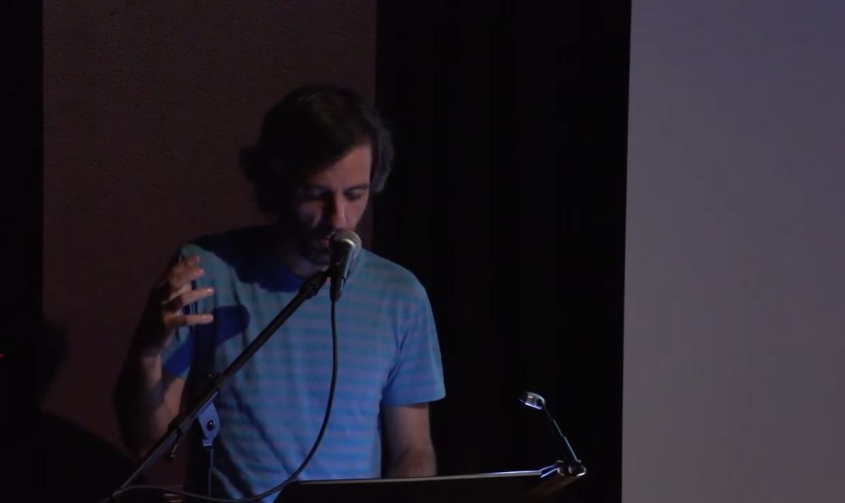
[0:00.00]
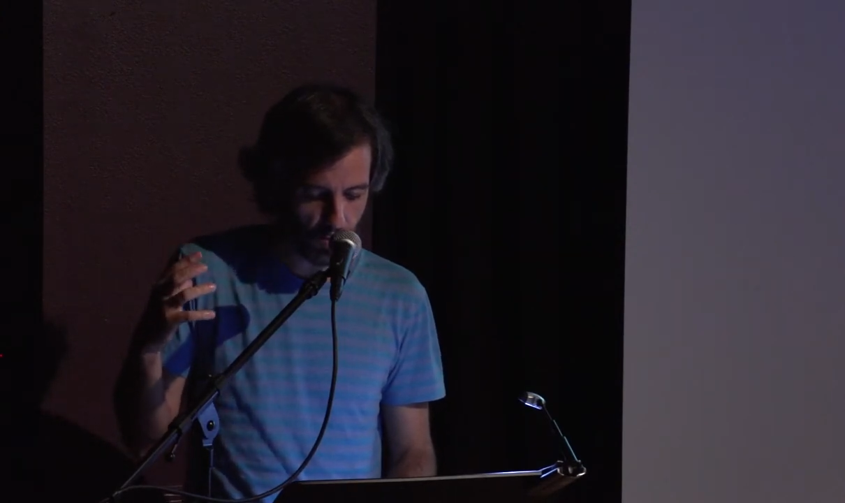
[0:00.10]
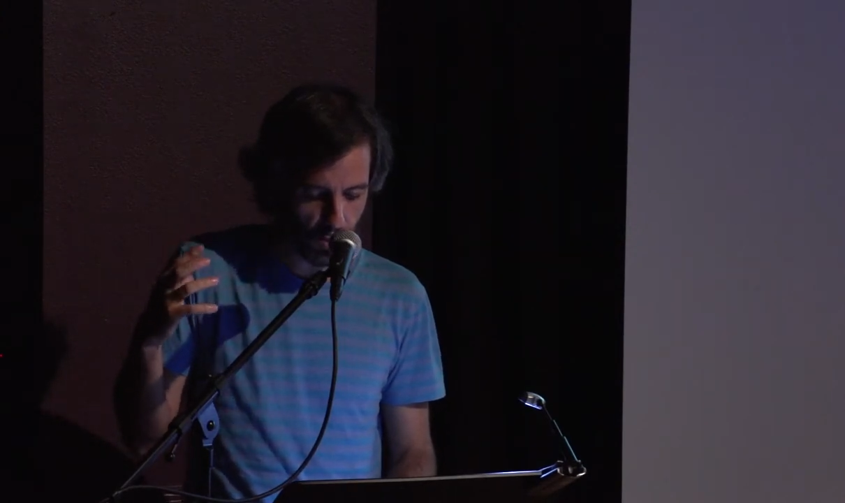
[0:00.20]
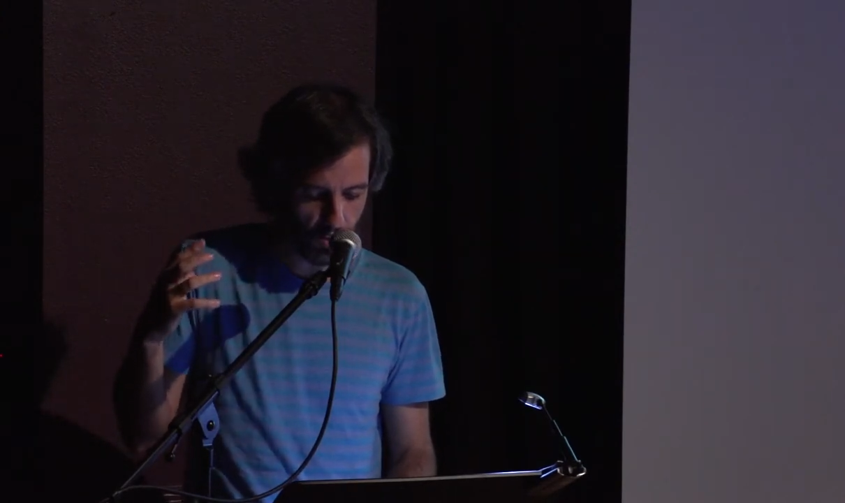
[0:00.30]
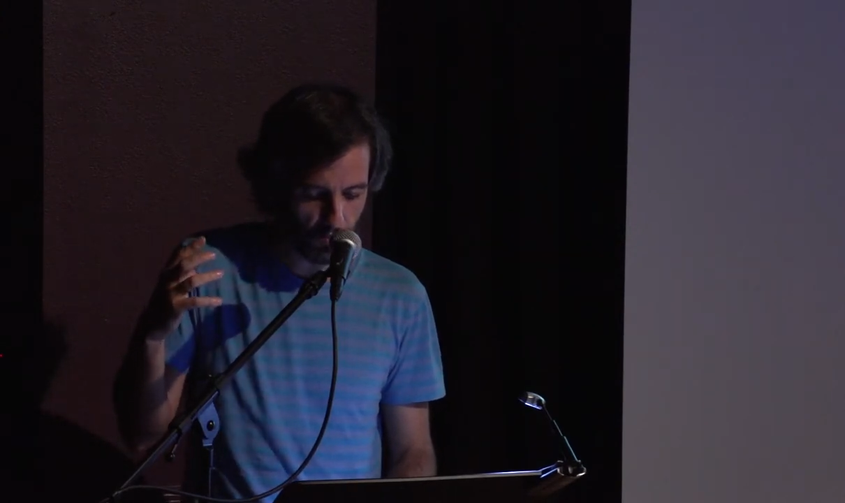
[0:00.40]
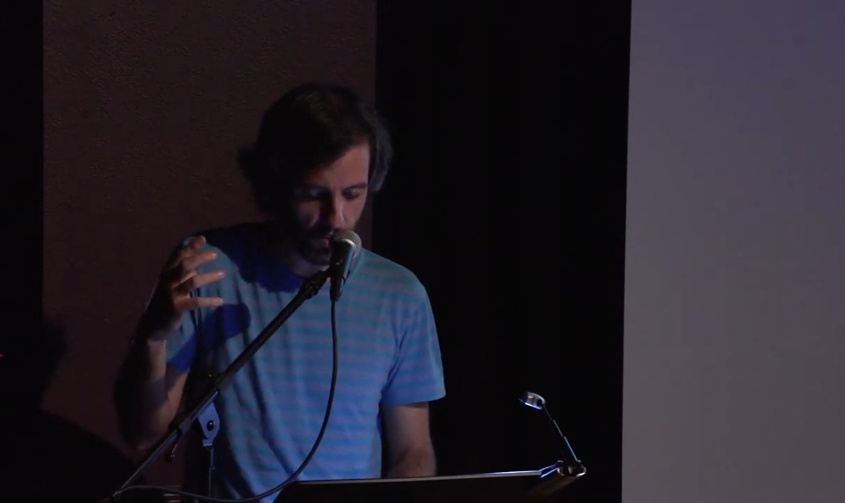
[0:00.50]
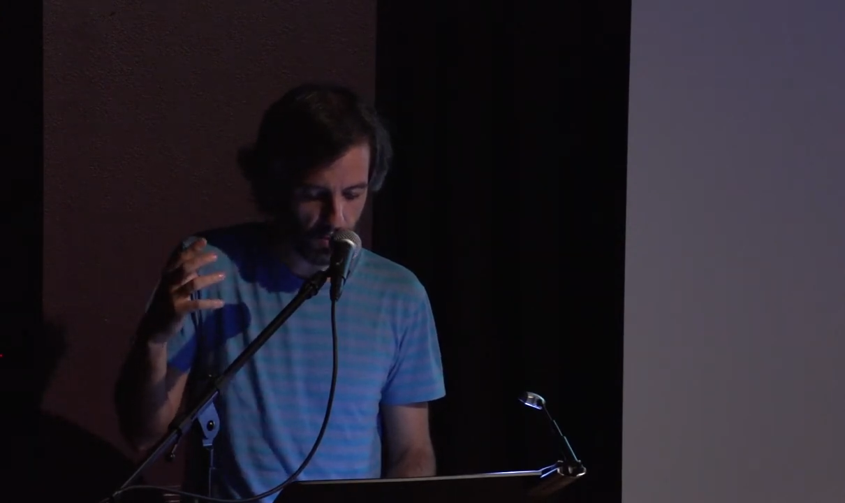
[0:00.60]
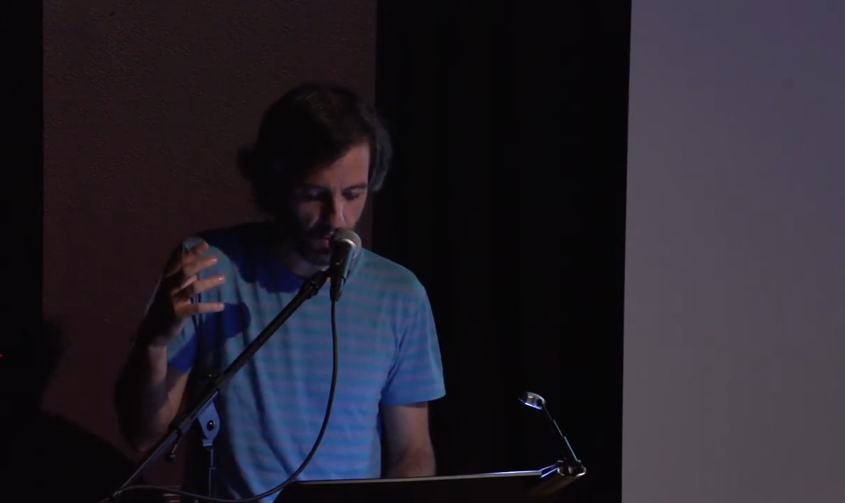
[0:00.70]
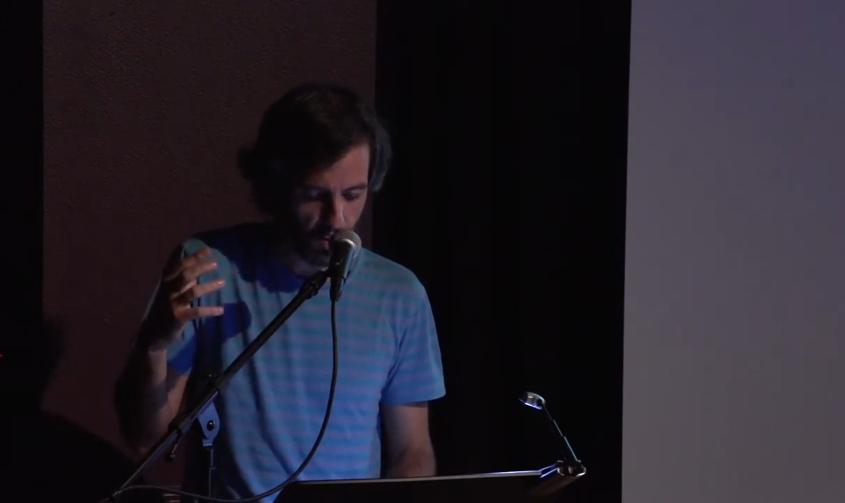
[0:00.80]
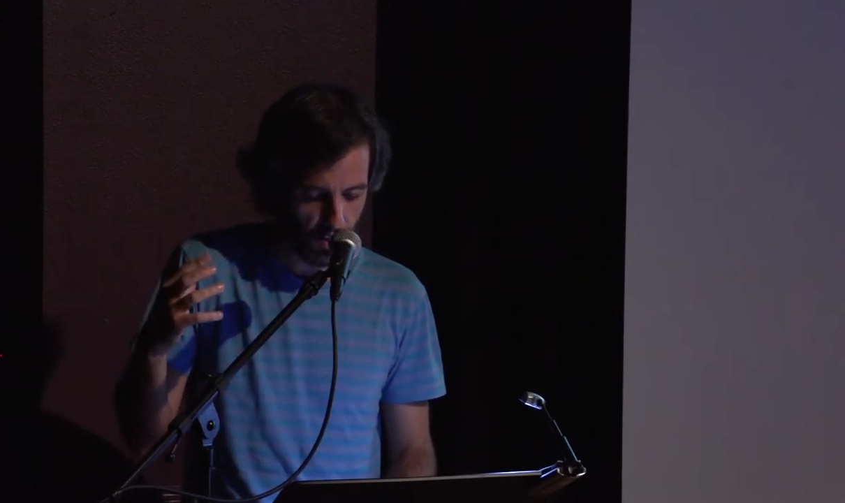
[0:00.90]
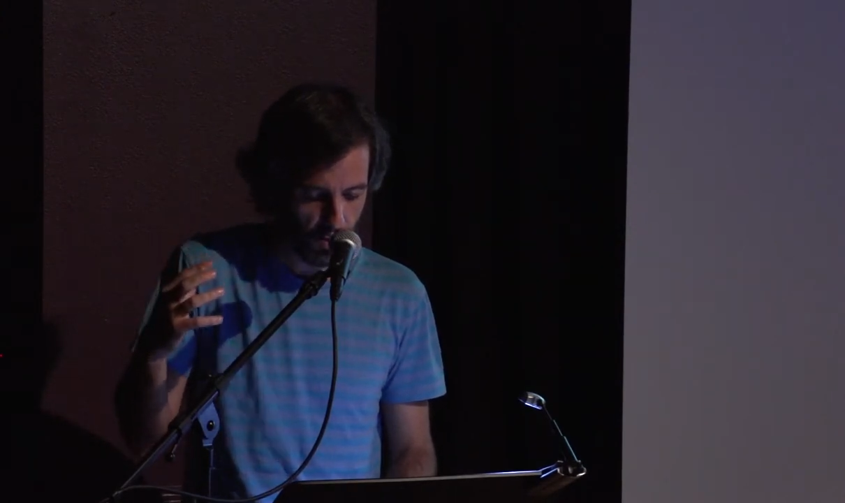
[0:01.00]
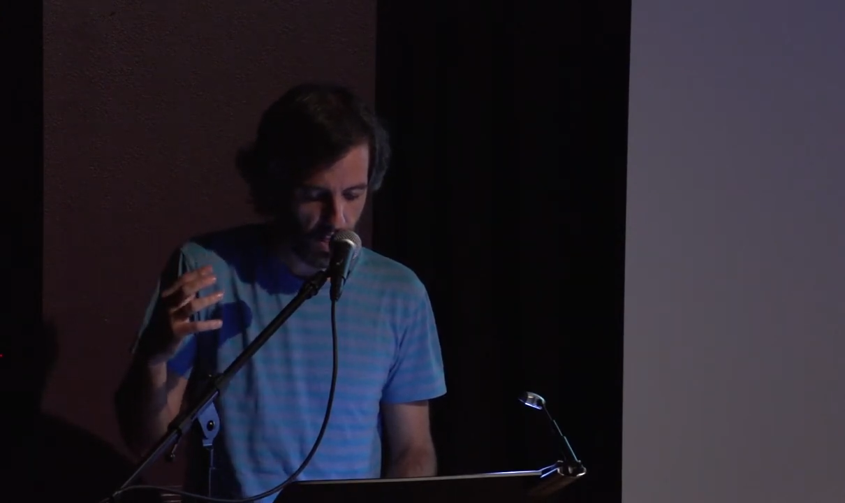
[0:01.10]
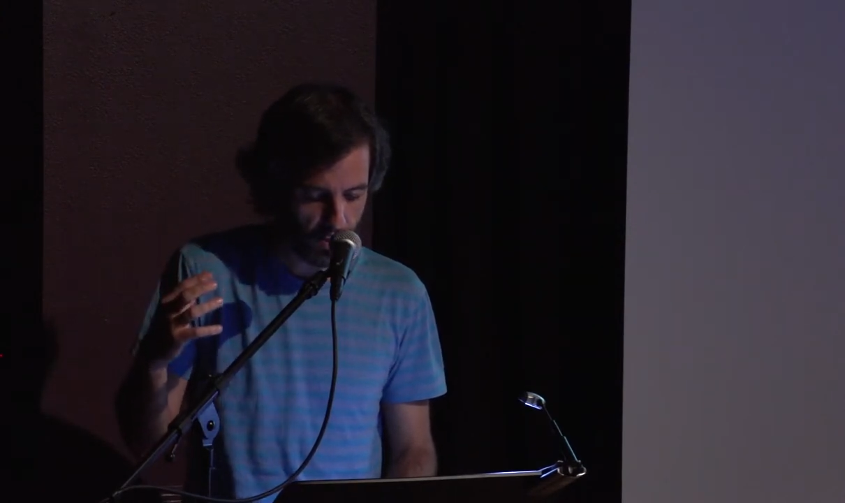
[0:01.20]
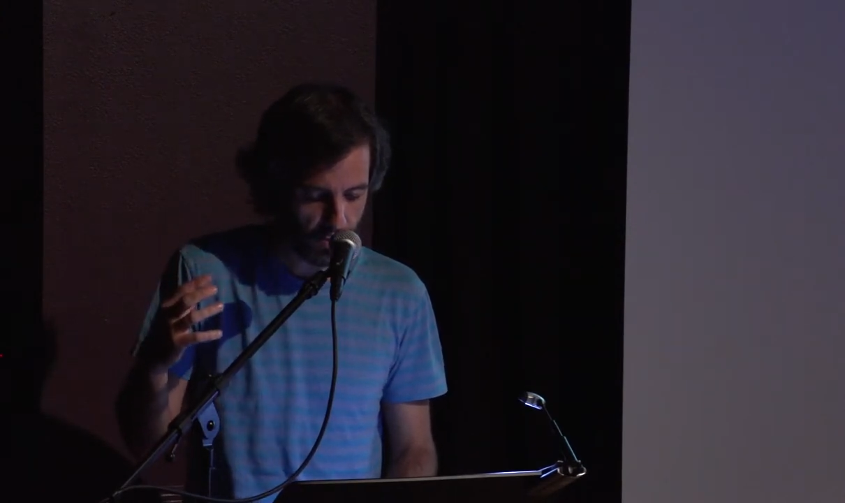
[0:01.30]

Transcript: contentment. The